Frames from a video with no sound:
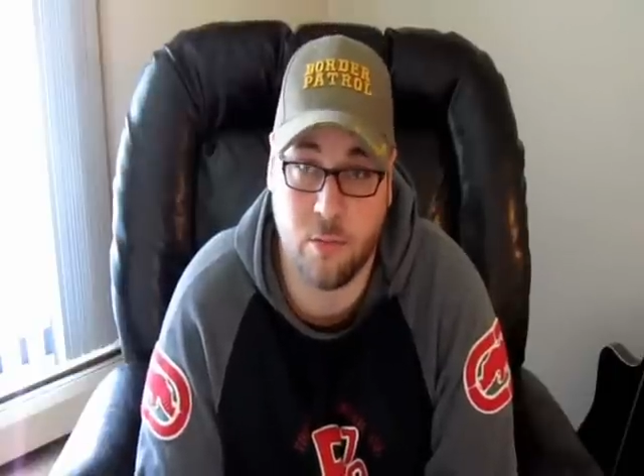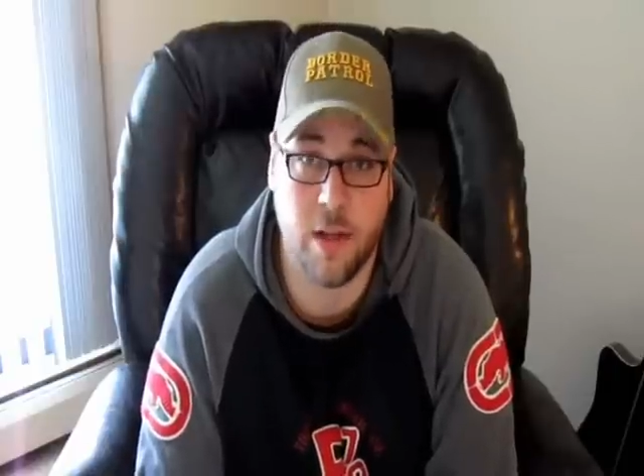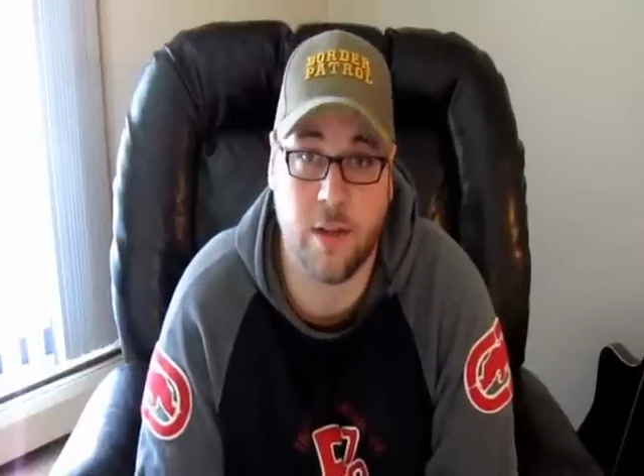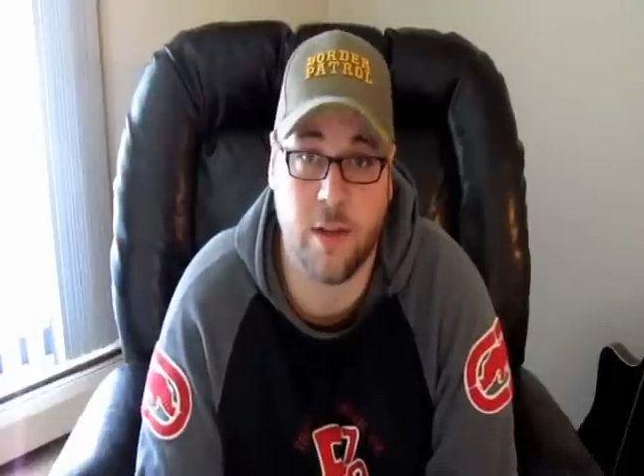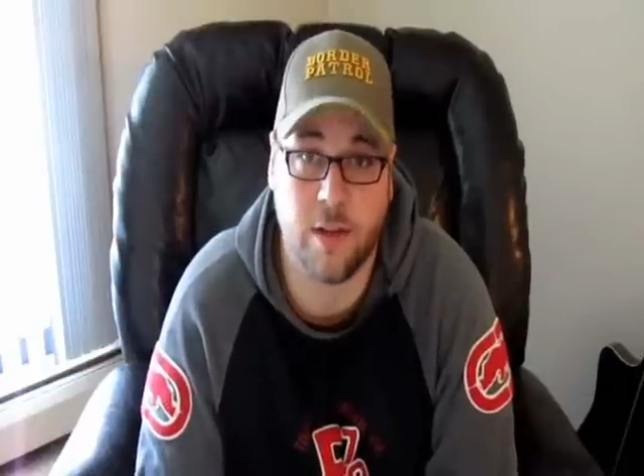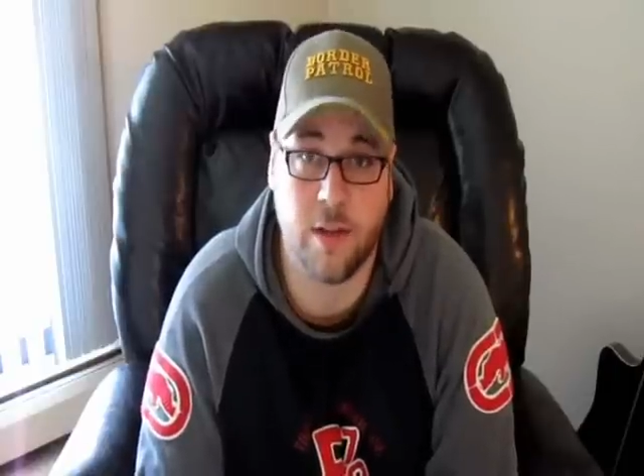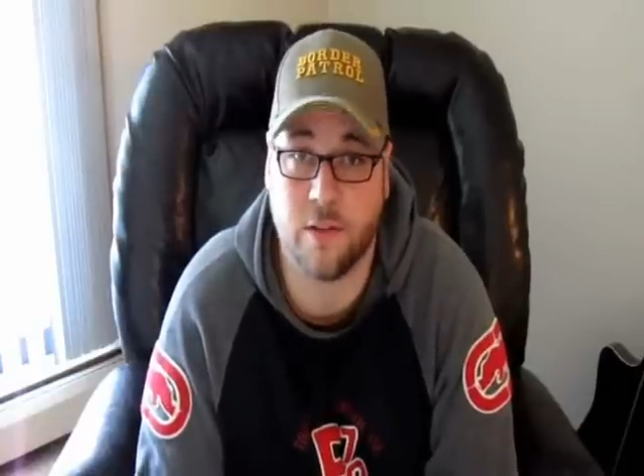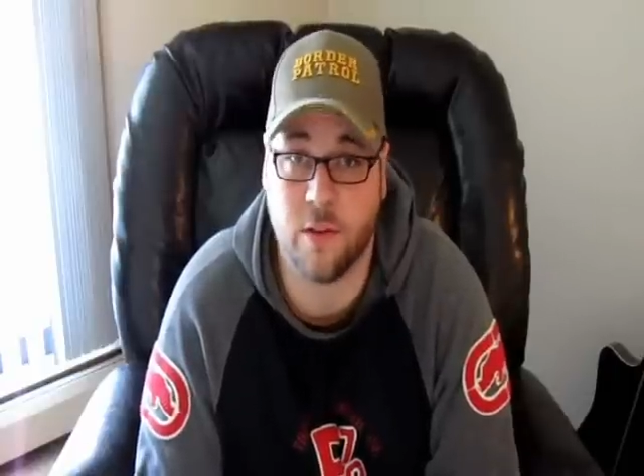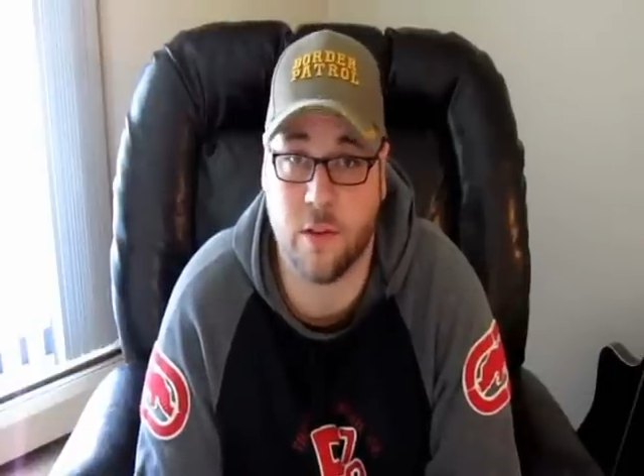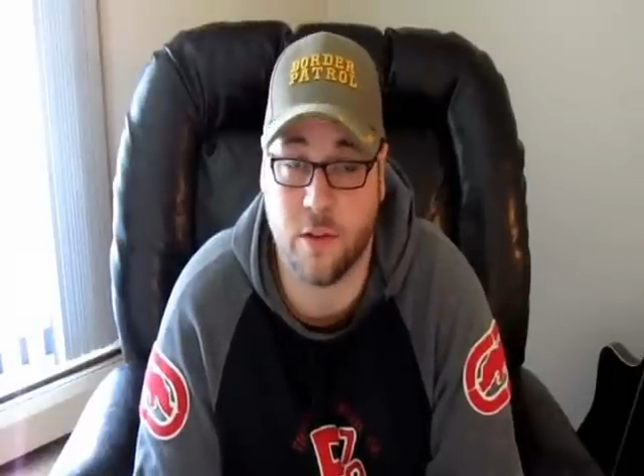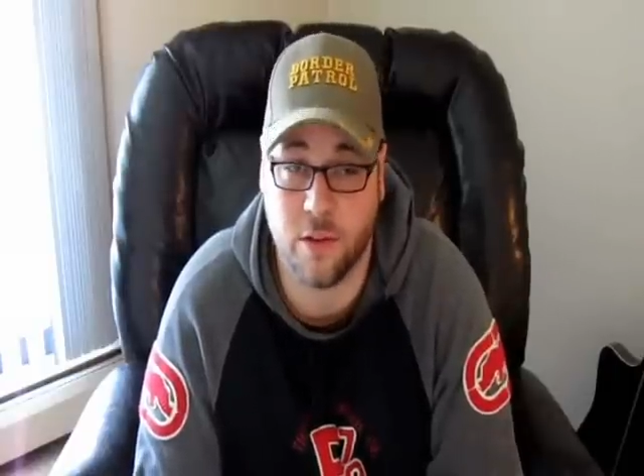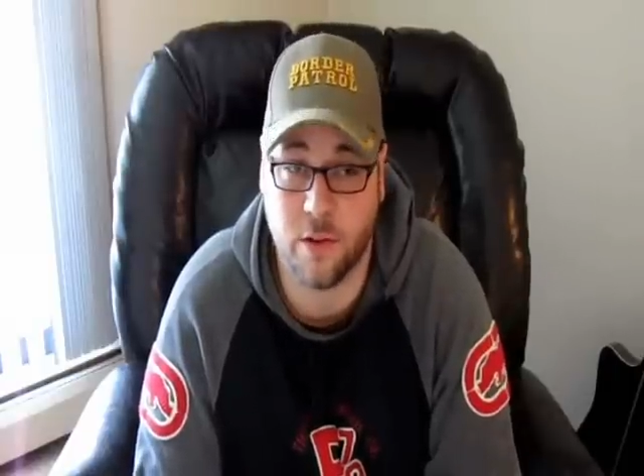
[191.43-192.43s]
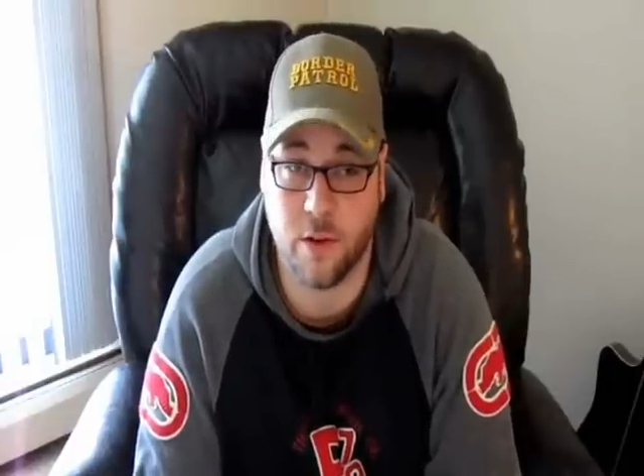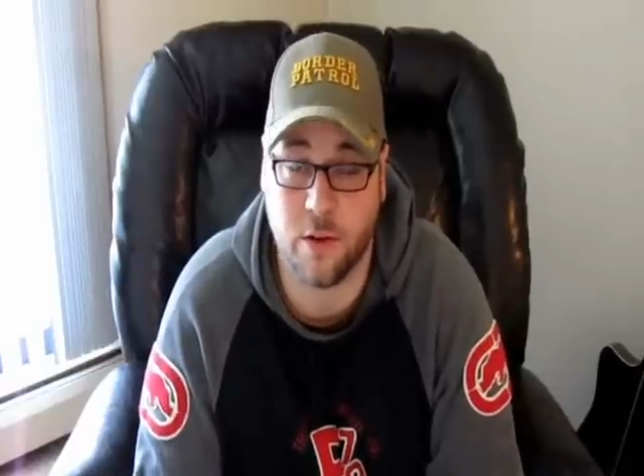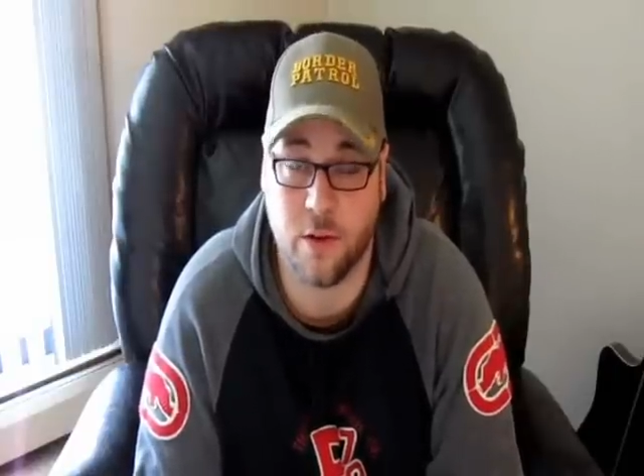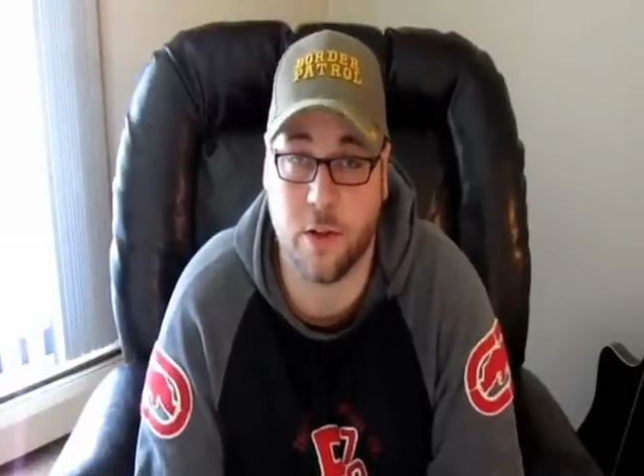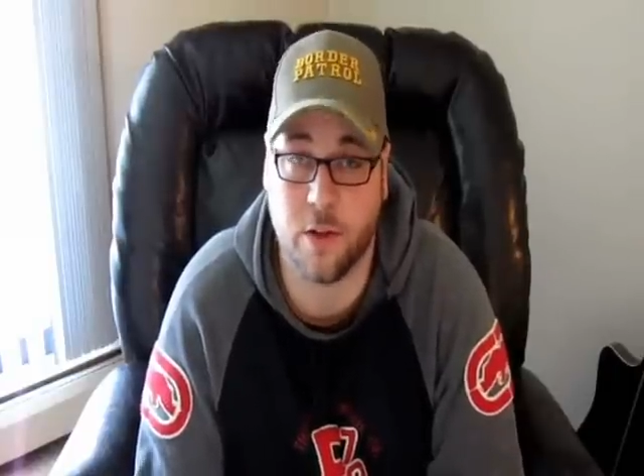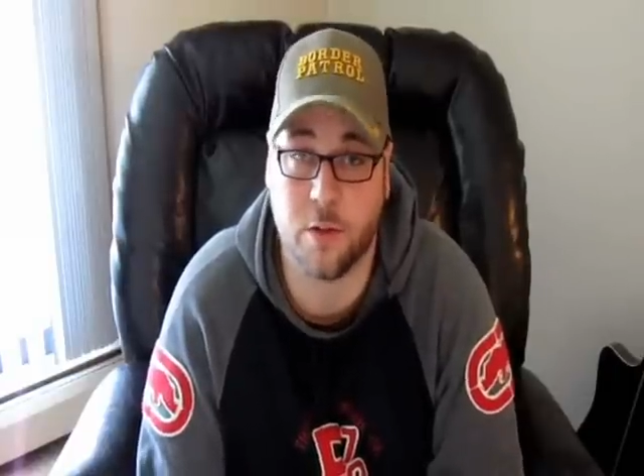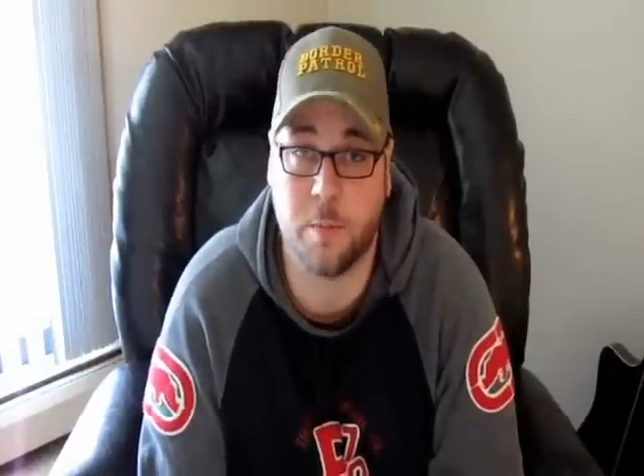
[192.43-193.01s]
residence your your, your